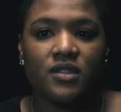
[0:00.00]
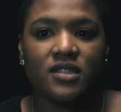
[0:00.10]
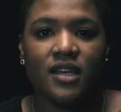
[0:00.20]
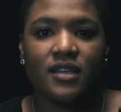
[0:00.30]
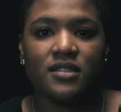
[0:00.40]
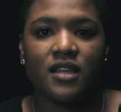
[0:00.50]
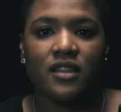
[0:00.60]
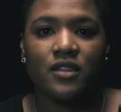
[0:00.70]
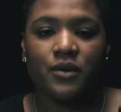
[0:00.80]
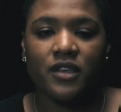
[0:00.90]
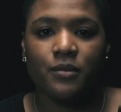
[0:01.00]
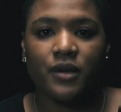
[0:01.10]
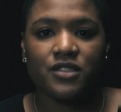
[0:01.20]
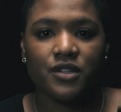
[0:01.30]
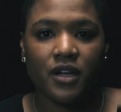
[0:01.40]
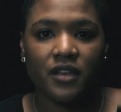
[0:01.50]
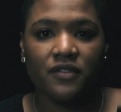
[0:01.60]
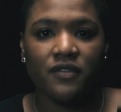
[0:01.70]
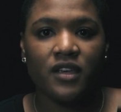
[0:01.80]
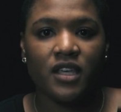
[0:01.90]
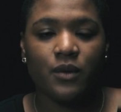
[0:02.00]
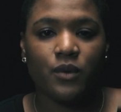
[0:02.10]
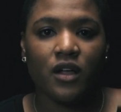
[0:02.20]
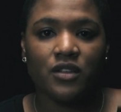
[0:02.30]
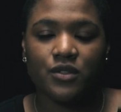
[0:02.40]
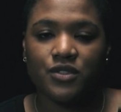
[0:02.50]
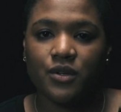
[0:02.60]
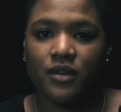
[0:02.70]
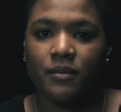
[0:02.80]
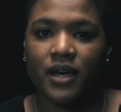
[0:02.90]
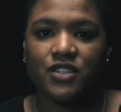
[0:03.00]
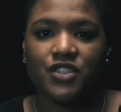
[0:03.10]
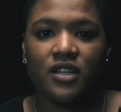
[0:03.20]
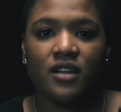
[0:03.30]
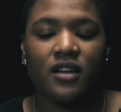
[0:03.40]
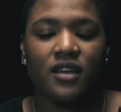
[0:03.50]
says that though He brings grief, He will also show compassion.